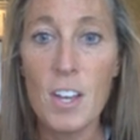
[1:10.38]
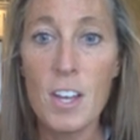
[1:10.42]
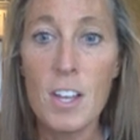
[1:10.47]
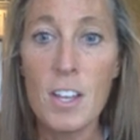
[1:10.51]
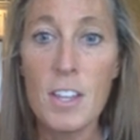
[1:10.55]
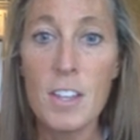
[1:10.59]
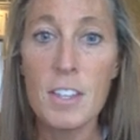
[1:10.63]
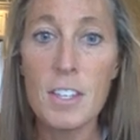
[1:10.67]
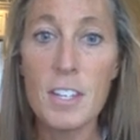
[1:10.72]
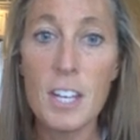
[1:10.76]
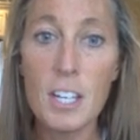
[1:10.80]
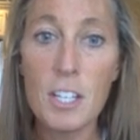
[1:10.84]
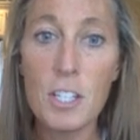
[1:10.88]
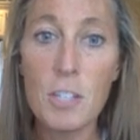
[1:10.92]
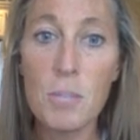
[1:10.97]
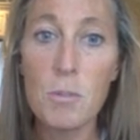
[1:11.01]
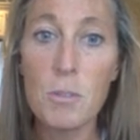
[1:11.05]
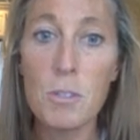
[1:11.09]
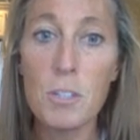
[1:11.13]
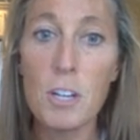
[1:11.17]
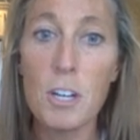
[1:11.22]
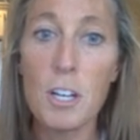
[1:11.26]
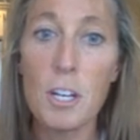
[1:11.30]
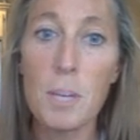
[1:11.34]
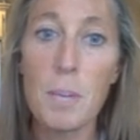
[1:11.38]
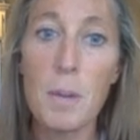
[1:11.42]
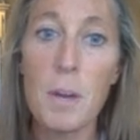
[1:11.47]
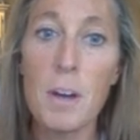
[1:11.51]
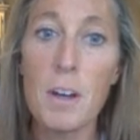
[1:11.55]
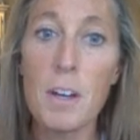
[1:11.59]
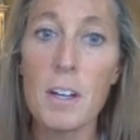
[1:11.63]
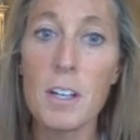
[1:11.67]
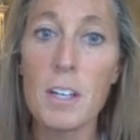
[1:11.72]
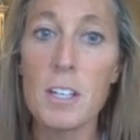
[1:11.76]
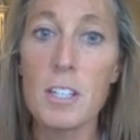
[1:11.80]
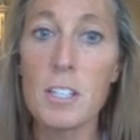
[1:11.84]
The next we'll talk
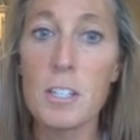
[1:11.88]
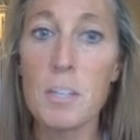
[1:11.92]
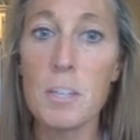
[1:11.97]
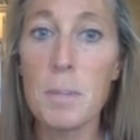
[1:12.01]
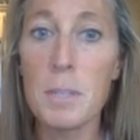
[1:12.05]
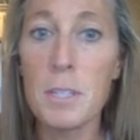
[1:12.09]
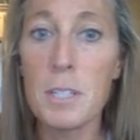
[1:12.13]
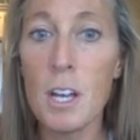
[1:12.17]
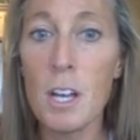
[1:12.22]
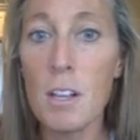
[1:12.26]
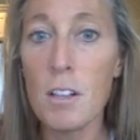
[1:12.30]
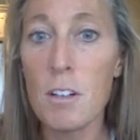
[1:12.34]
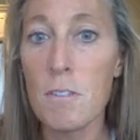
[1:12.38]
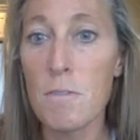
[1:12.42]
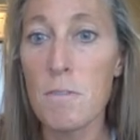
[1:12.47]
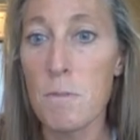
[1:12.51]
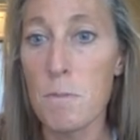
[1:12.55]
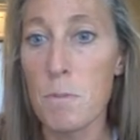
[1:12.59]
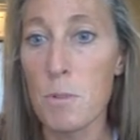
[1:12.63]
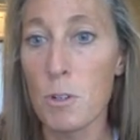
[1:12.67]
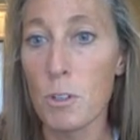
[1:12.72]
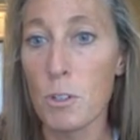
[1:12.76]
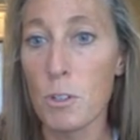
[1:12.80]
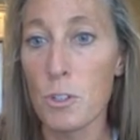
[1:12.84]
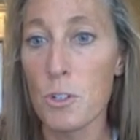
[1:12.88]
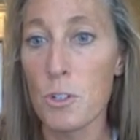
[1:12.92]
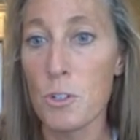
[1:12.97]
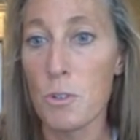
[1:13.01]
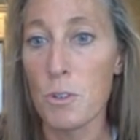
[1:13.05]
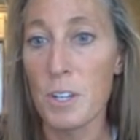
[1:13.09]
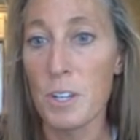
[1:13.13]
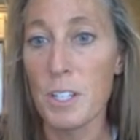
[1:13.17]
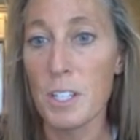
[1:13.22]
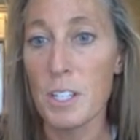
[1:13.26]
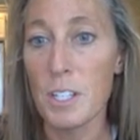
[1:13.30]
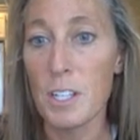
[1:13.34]
about is the patellofemoral
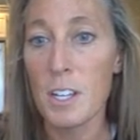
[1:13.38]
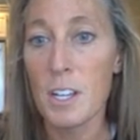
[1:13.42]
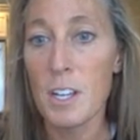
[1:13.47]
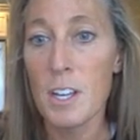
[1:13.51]
joint.